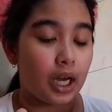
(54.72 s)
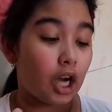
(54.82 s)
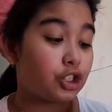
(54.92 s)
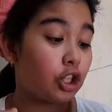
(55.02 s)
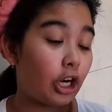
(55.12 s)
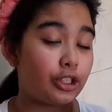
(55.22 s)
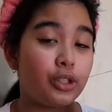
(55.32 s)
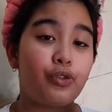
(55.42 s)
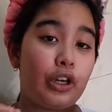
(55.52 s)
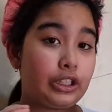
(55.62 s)
charged
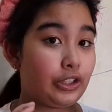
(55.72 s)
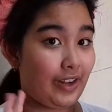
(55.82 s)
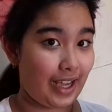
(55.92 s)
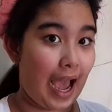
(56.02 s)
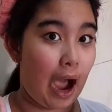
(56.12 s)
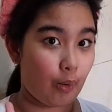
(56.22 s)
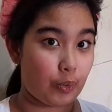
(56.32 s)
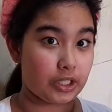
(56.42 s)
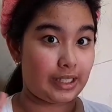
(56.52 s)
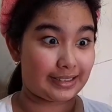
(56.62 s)
it for 3
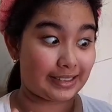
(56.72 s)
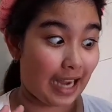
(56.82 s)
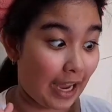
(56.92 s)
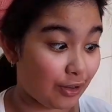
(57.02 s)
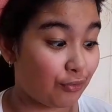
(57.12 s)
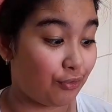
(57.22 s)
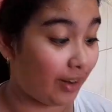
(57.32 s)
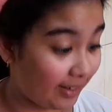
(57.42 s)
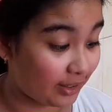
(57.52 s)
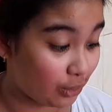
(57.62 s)
hours. That's kind of
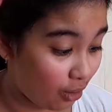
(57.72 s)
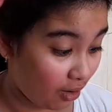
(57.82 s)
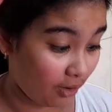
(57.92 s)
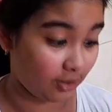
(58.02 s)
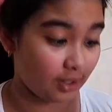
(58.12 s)
very long.